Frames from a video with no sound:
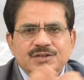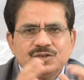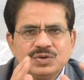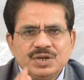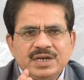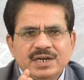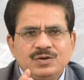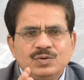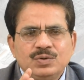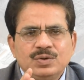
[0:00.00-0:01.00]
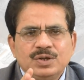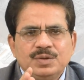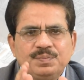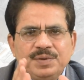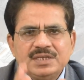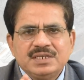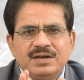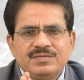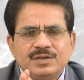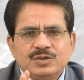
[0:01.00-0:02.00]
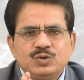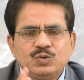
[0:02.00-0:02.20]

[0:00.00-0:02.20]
So here to preserve,